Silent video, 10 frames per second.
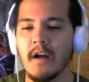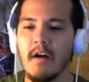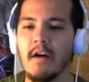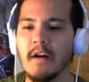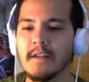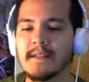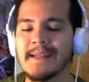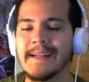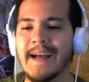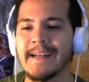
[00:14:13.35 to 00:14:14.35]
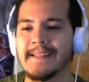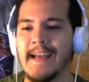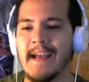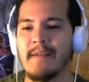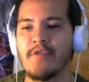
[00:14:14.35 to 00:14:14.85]
On to the next
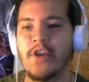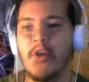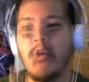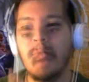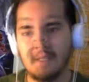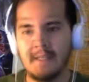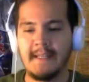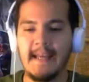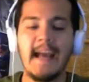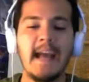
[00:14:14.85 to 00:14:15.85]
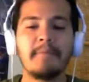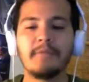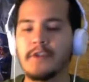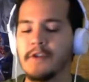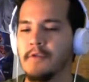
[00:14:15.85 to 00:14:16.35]
game we go. Game
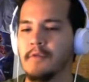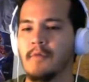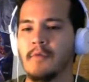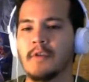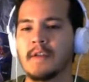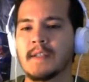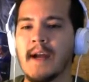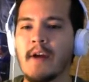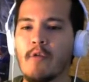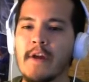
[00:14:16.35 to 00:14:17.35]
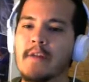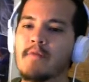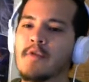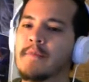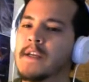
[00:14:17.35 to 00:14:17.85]
two. Looks like we
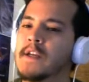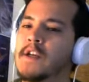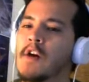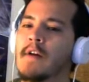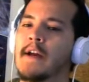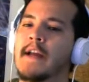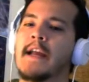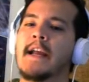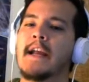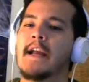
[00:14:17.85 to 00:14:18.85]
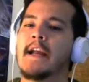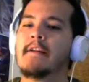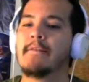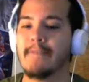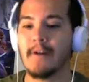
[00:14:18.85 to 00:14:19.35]
will be
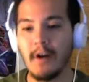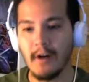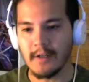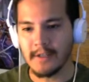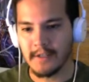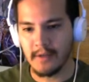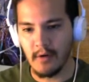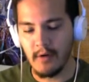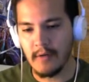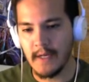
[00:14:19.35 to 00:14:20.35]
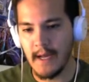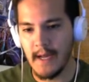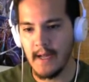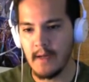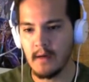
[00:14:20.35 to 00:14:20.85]
going first.
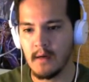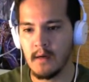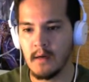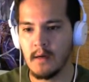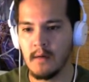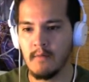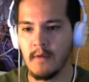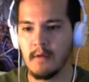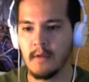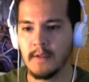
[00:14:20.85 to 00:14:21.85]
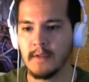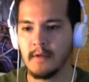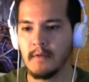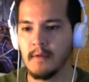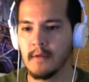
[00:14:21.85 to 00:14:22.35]
Okay. Um. Well, let's
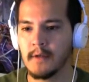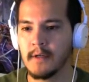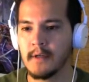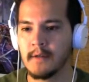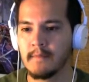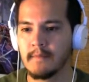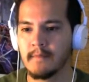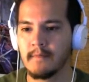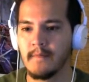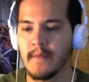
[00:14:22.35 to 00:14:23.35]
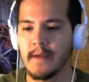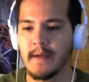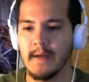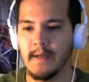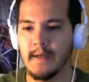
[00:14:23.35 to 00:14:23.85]
go Allure.
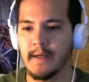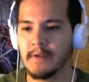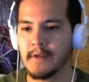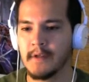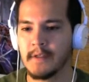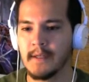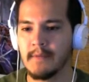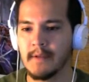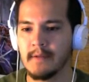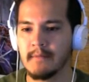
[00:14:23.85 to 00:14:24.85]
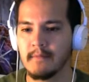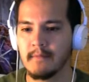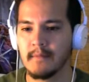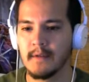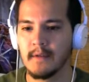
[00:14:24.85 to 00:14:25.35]
I gotta draw something.
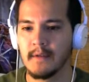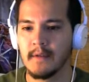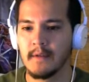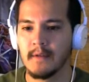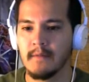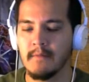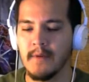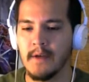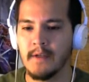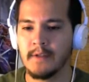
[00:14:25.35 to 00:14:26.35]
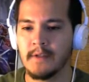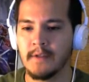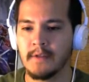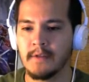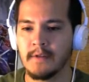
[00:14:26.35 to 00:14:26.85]

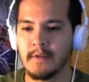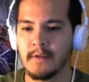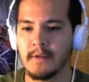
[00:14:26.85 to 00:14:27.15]
Banish